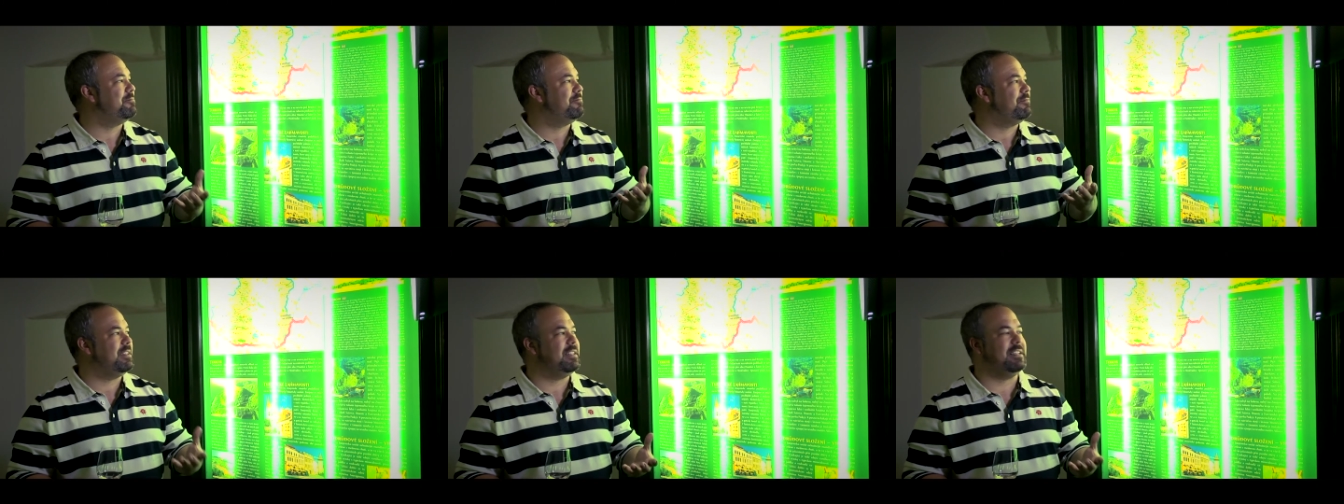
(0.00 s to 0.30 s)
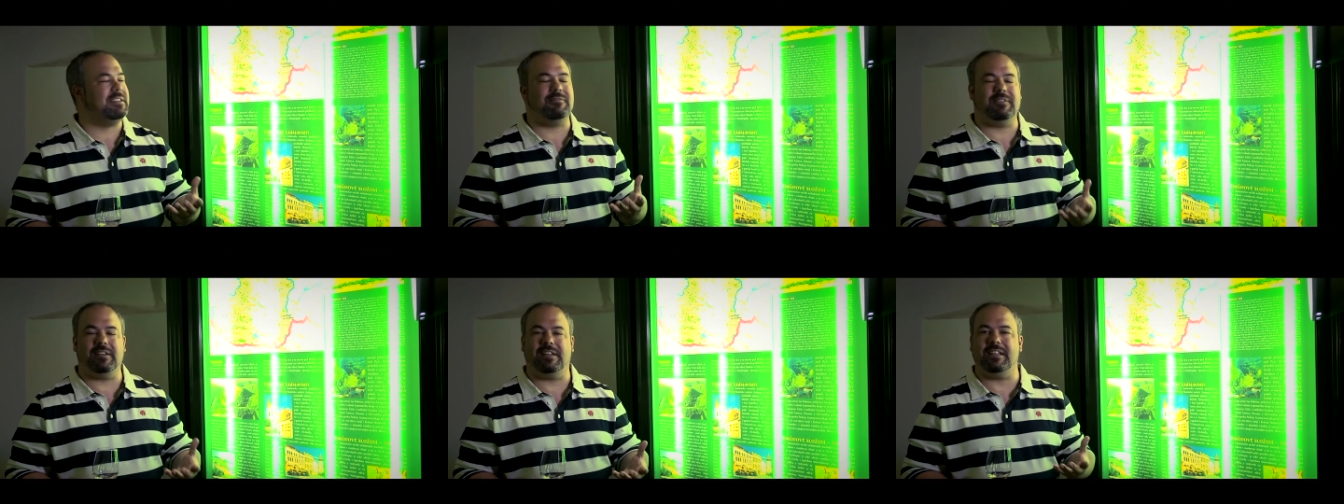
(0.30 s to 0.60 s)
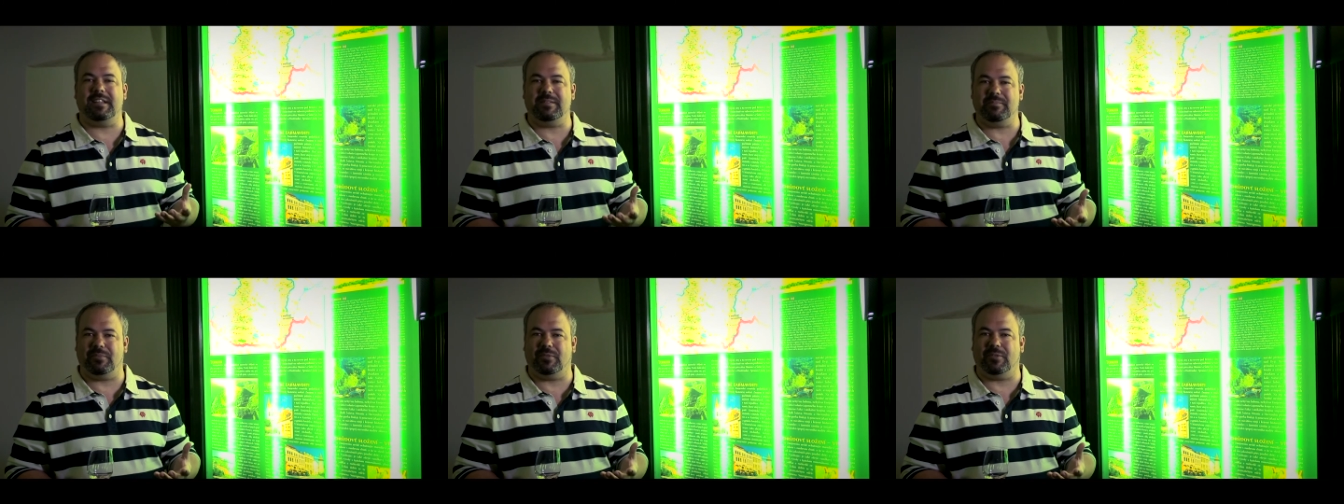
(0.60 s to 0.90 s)
really,
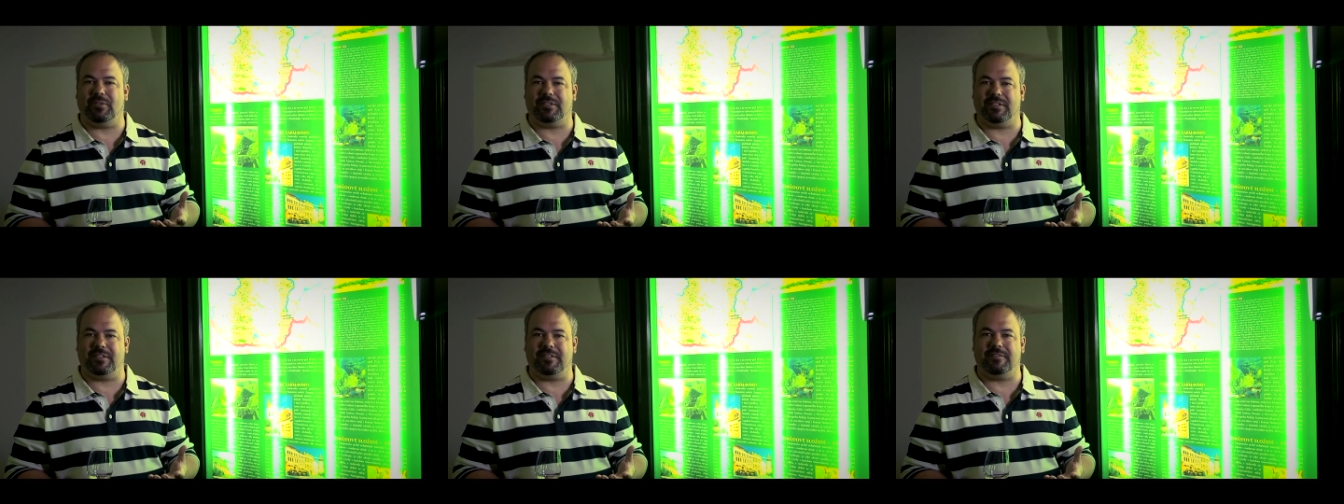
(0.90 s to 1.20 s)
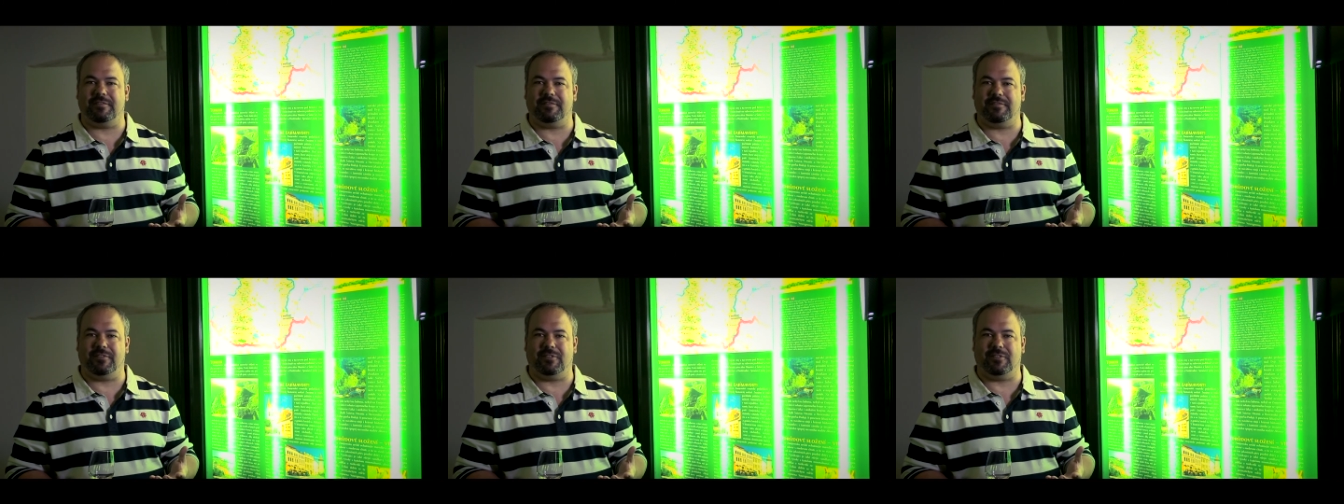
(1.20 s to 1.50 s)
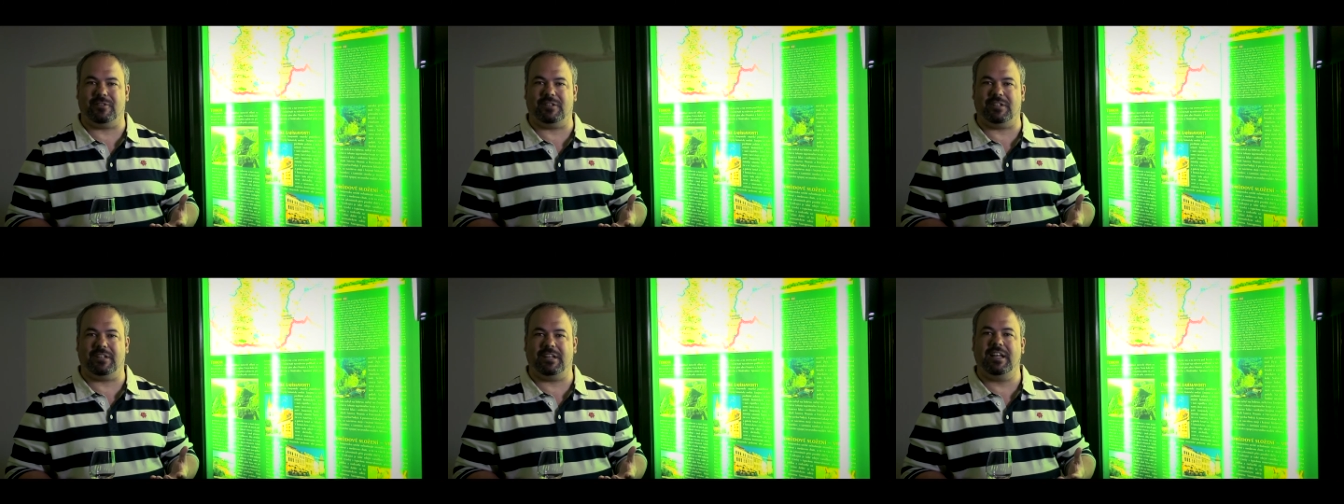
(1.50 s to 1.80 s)
really important
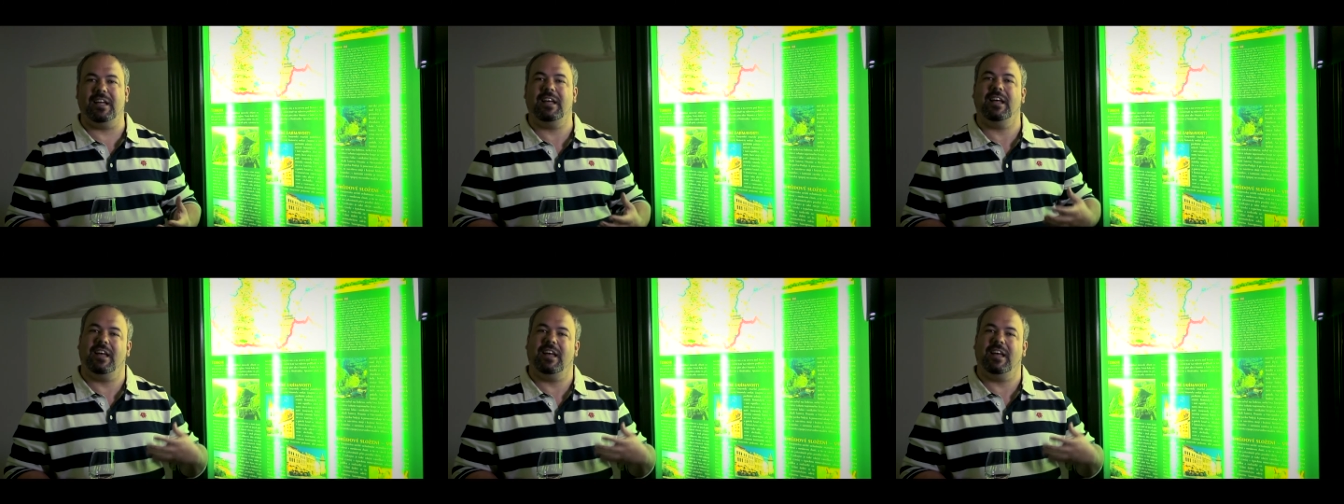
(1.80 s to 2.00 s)
for